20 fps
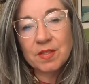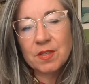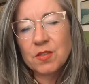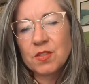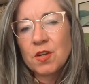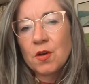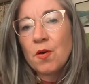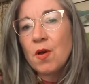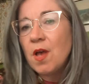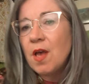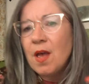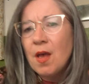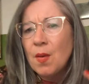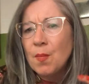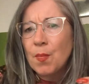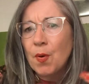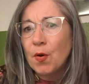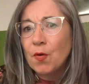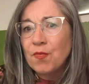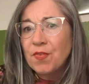There's no
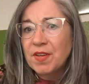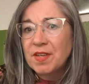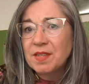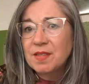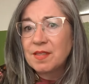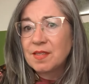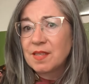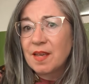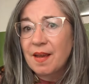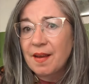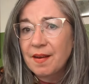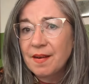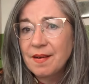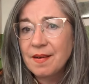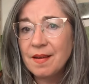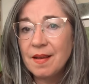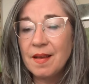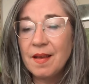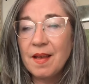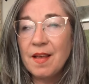perfect
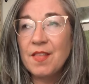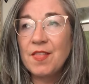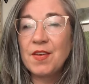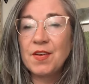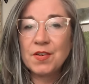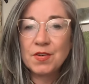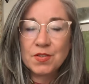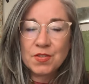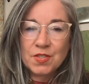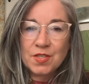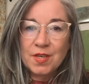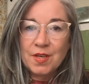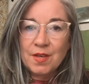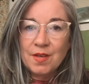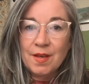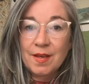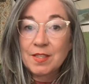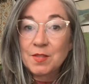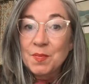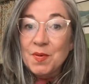desire. There's
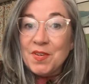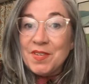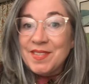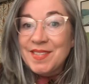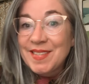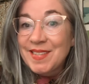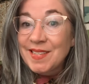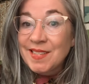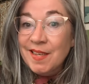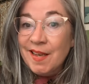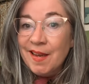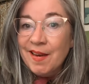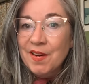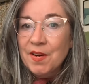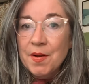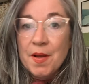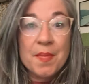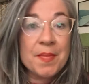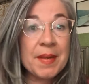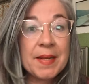experiencing
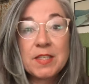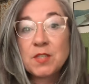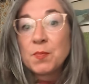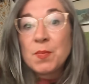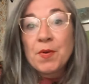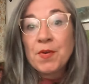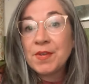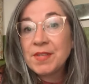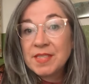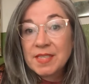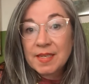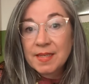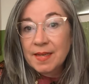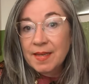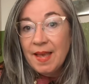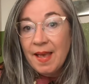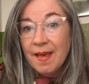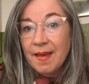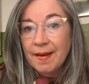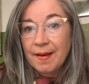desire and then experiencing it
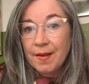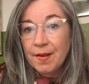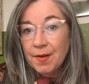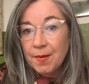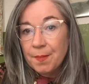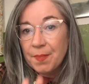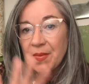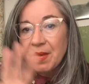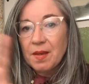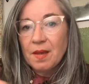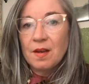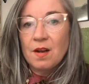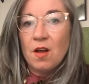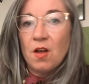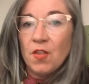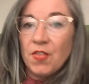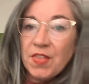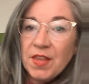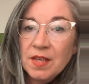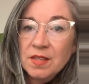again. Again,
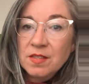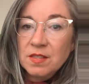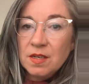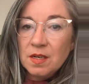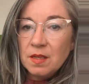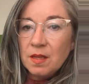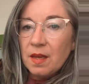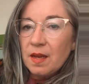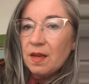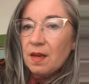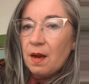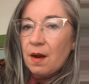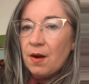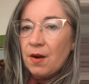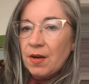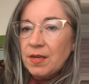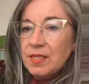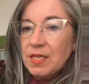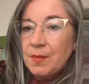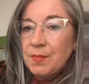all things that like
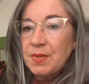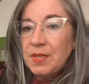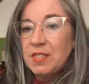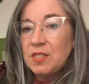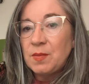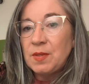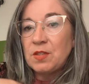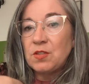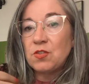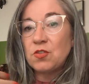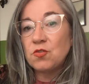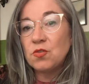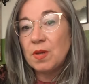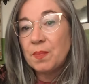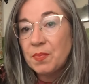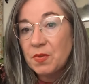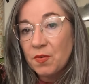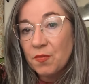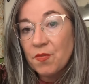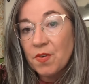are attempting to be
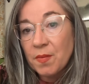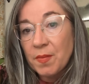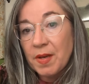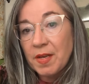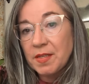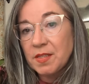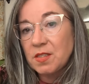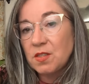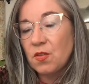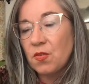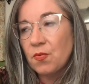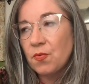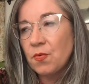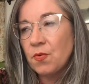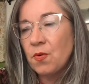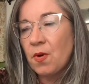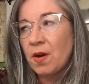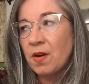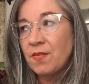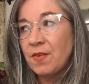stripped from us
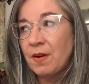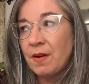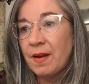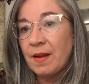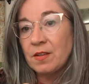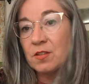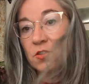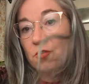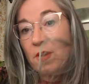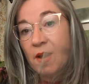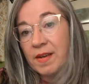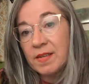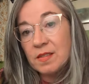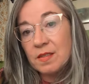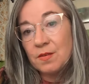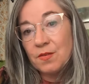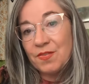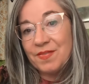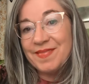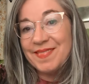through our very
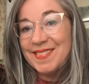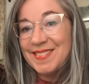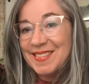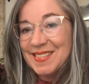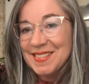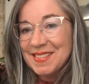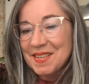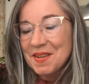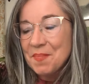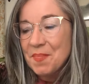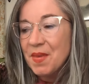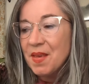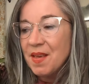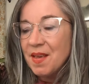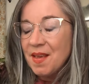extractive system.